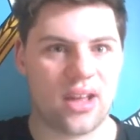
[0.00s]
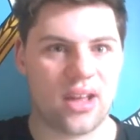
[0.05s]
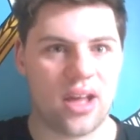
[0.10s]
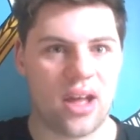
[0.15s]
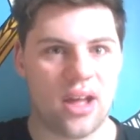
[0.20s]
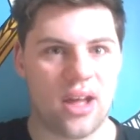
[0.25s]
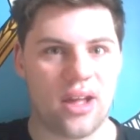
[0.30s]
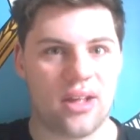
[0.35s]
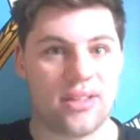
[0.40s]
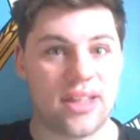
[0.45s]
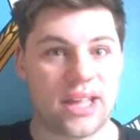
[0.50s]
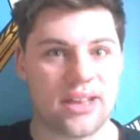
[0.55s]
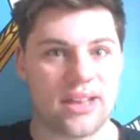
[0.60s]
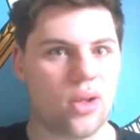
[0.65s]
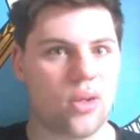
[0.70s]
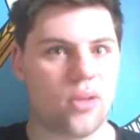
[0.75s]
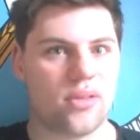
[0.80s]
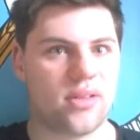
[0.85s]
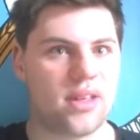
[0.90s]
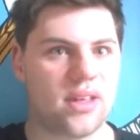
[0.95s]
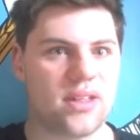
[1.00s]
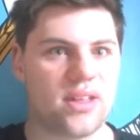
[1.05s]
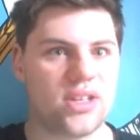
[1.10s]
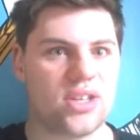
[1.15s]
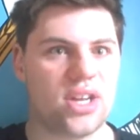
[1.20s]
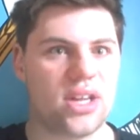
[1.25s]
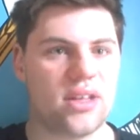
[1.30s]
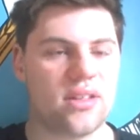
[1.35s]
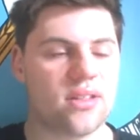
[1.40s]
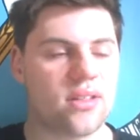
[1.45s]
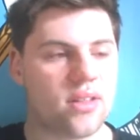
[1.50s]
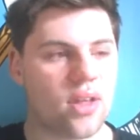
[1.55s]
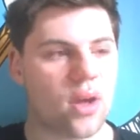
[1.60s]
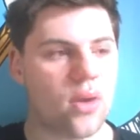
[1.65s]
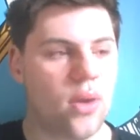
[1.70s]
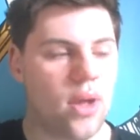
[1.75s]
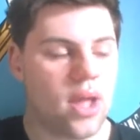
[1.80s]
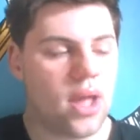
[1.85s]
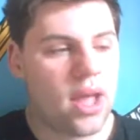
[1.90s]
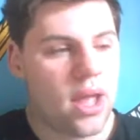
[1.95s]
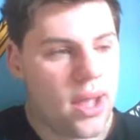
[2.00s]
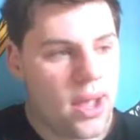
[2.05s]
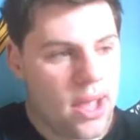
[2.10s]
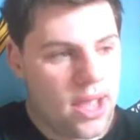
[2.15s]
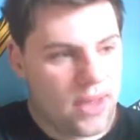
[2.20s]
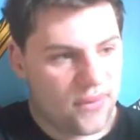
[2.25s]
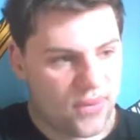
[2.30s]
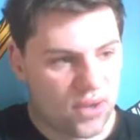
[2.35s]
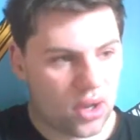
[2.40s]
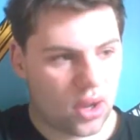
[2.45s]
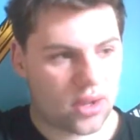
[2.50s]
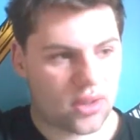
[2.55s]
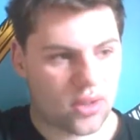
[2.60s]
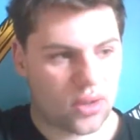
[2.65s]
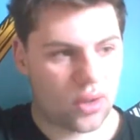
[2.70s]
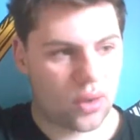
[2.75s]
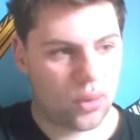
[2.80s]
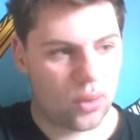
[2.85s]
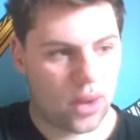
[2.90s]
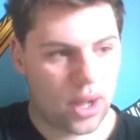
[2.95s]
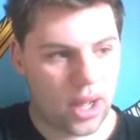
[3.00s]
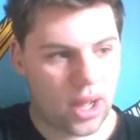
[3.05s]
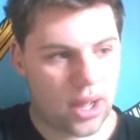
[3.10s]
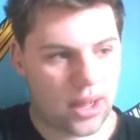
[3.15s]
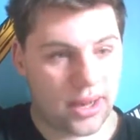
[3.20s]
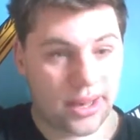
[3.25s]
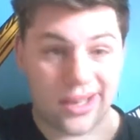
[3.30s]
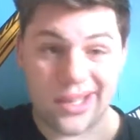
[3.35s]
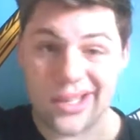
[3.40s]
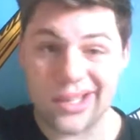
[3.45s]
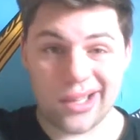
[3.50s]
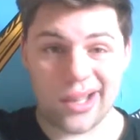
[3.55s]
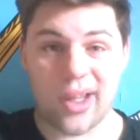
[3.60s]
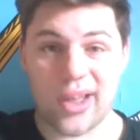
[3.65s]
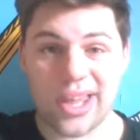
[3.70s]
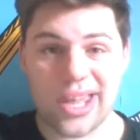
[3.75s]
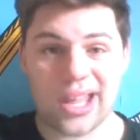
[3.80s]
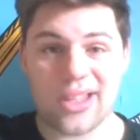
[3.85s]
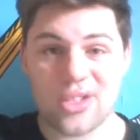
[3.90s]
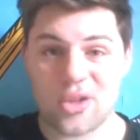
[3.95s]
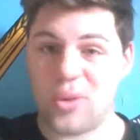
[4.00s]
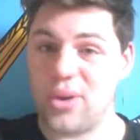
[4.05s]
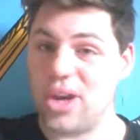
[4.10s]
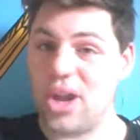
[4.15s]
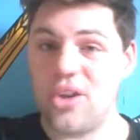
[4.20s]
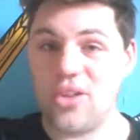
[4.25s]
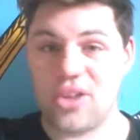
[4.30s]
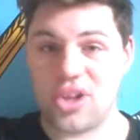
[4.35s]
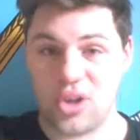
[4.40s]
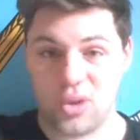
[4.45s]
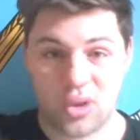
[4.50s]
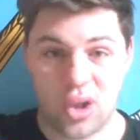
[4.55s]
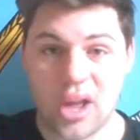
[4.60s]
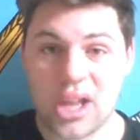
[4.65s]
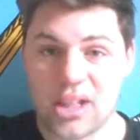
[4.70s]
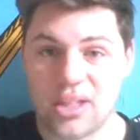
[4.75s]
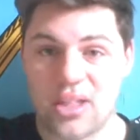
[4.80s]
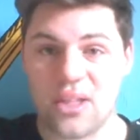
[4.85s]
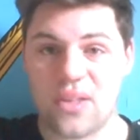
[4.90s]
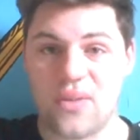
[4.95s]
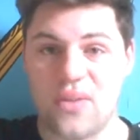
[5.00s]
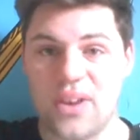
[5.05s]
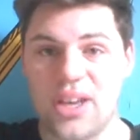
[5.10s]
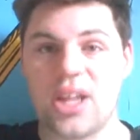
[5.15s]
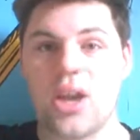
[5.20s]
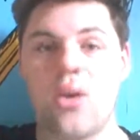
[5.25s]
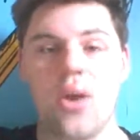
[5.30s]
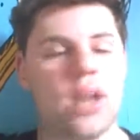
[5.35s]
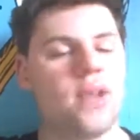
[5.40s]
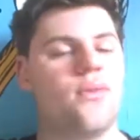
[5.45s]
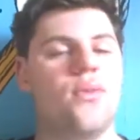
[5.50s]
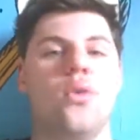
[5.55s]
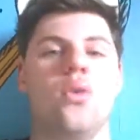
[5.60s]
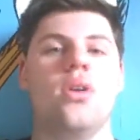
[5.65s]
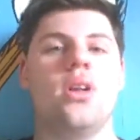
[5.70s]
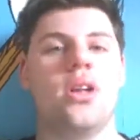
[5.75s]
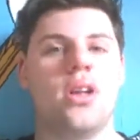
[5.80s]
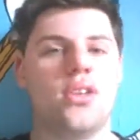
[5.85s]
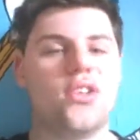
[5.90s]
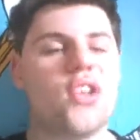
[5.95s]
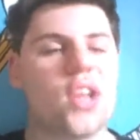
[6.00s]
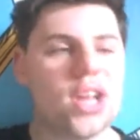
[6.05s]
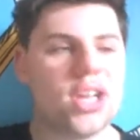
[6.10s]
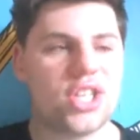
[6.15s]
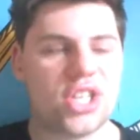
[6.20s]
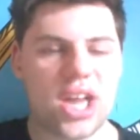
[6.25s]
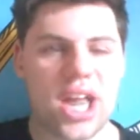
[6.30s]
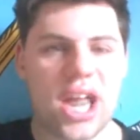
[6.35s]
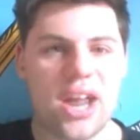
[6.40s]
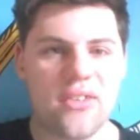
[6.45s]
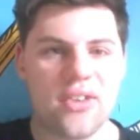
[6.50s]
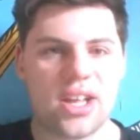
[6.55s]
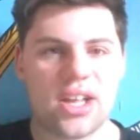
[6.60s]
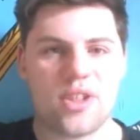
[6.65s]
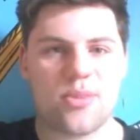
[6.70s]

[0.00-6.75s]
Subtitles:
So if you'd like to like it, so I know that you like this video, and if you want to share any experiences with collecting